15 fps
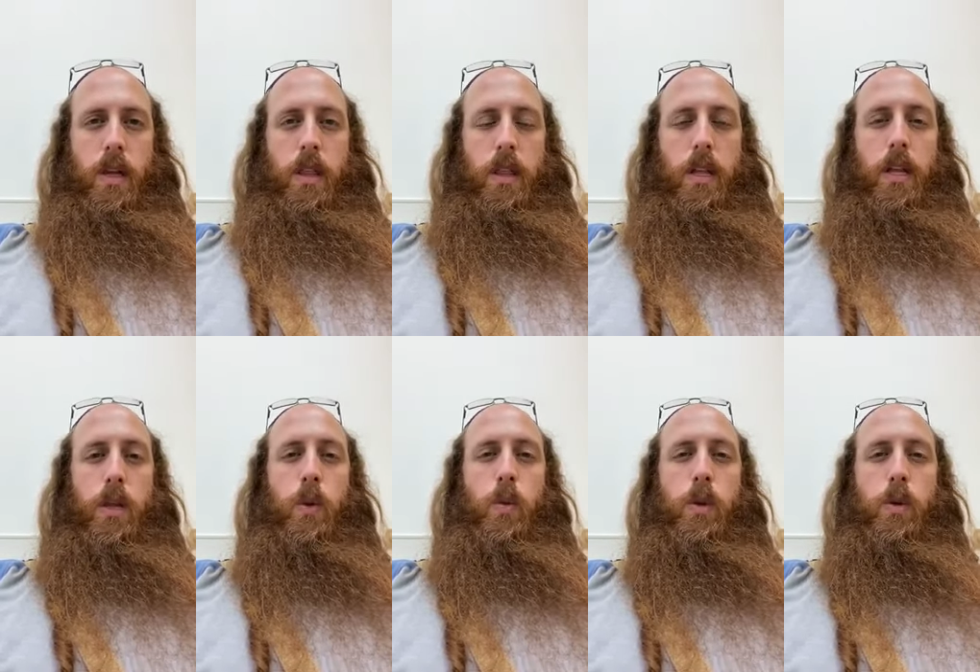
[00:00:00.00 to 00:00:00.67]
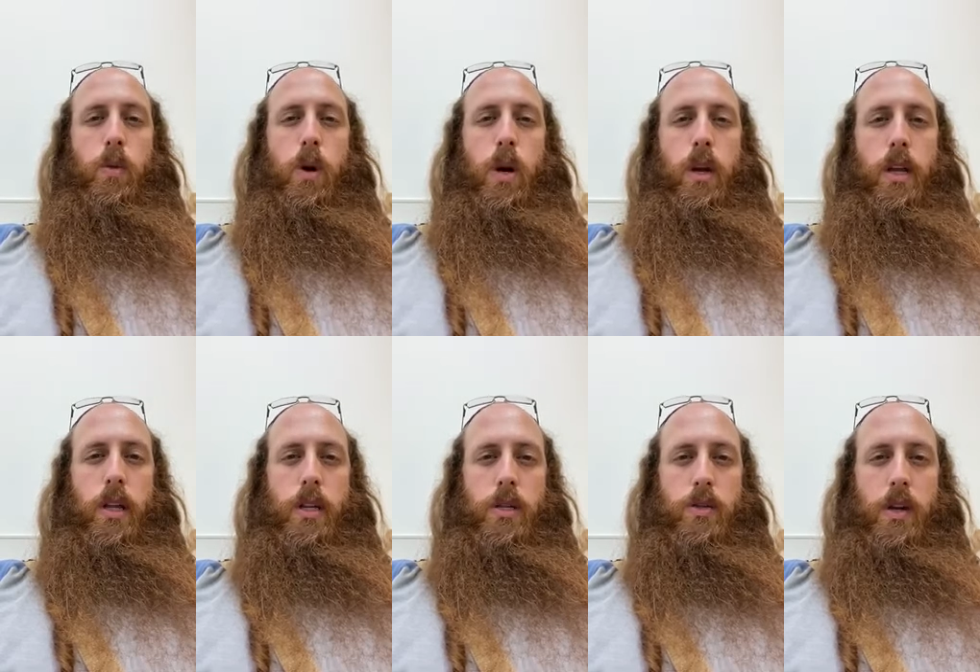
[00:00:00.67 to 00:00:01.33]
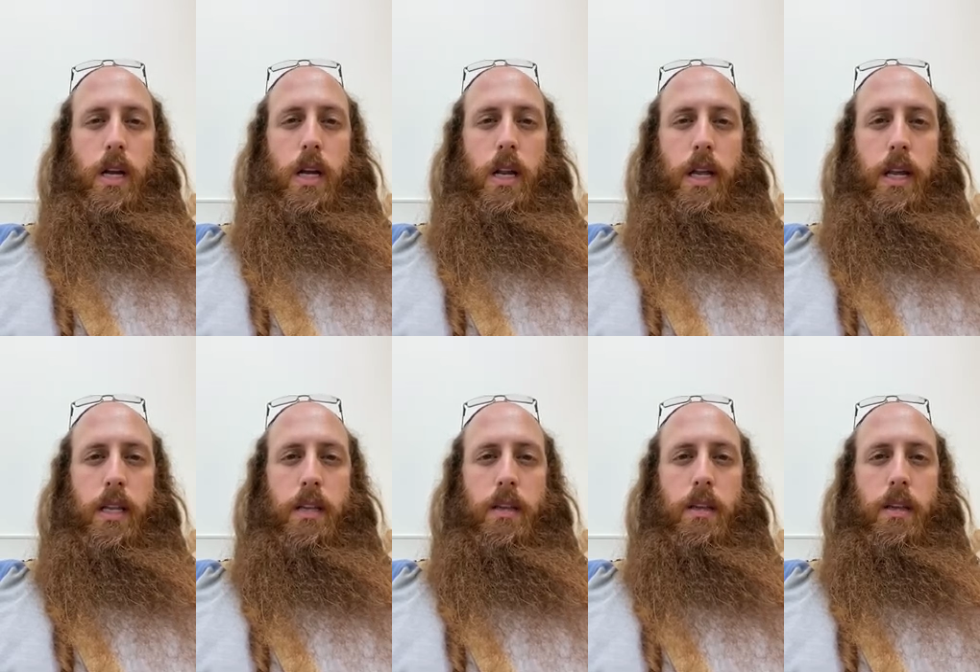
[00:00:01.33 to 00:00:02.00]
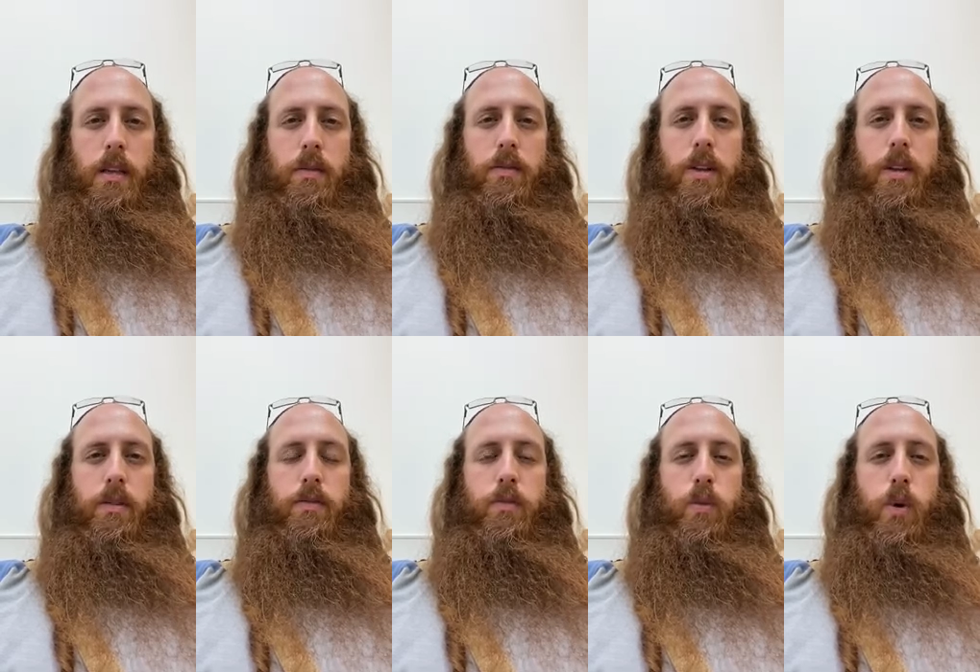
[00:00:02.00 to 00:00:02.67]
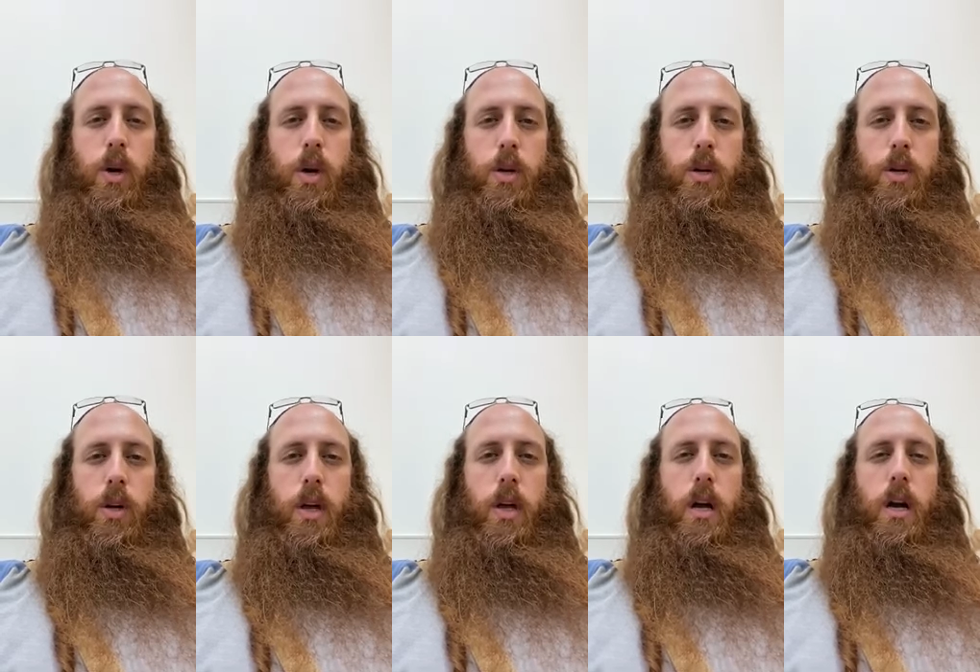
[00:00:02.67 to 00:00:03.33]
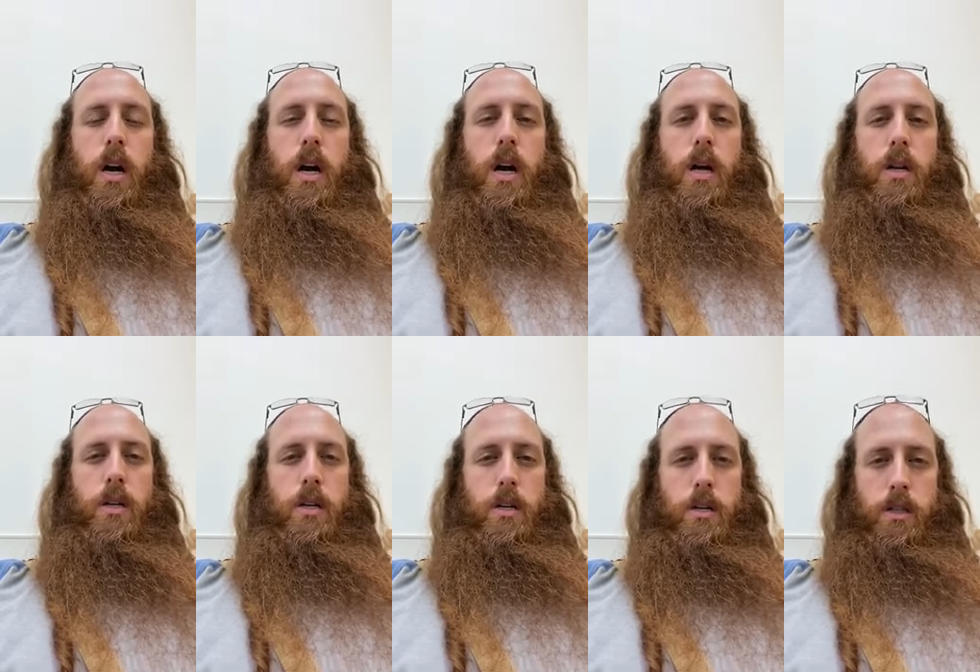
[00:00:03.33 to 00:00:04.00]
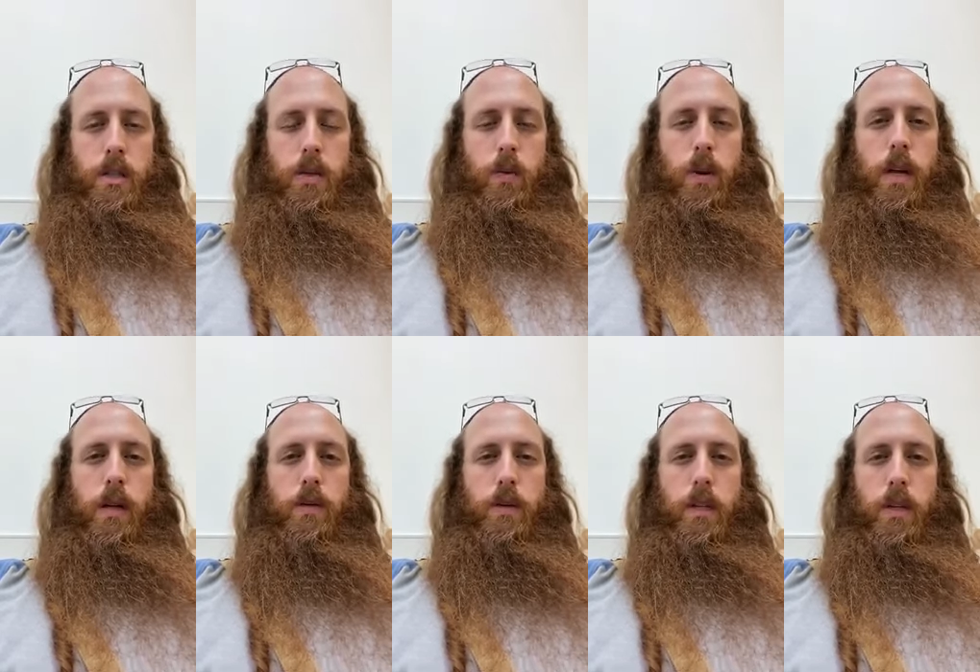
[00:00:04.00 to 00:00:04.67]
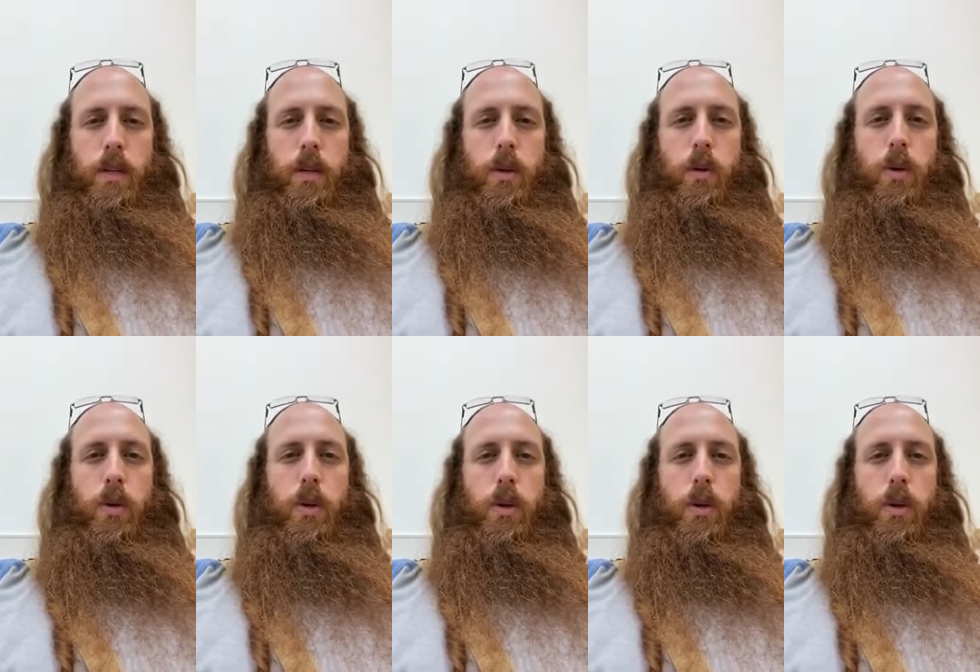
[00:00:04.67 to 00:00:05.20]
Then you will walk in dry land even if water are surrounding you.